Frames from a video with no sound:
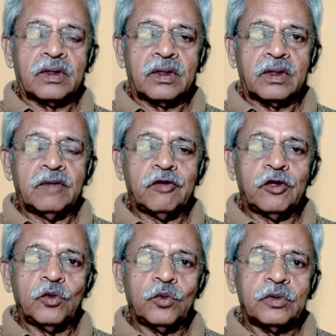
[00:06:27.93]
Even
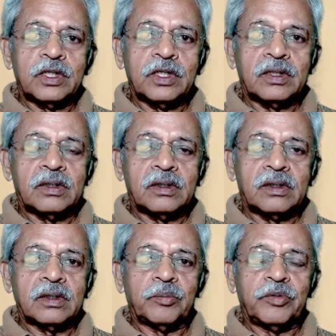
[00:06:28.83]
though
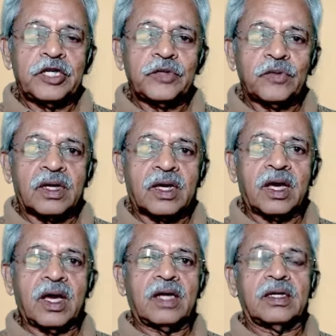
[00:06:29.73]
the B12 can